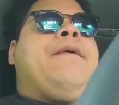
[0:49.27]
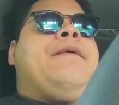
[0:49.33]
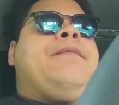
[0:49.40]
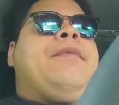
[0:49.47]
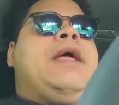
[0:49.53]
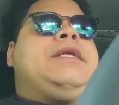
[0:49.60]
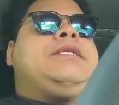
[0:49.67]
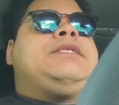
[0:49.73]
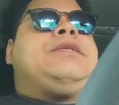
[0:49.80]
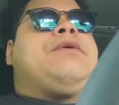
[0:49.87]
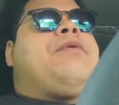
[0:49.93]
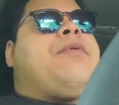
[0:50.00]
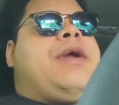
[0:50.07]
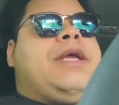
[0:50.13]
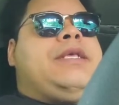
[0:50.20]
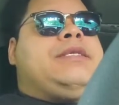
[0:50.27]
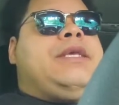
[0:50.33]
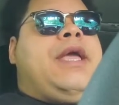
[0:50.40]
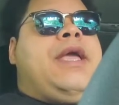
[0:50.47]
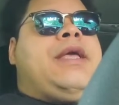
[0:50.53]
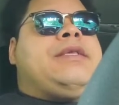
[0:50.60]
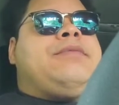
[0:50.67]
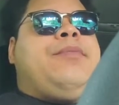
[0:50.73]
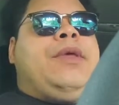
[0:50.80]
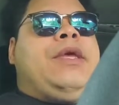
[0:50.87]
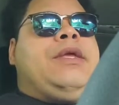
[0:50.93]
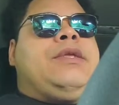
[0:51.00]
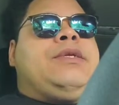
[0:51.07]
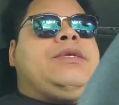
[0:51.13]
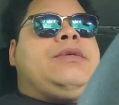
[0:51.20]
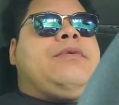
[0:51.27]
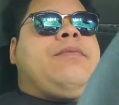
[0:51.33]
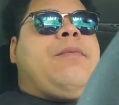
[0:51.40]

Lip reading: not just a crazy ass bitch,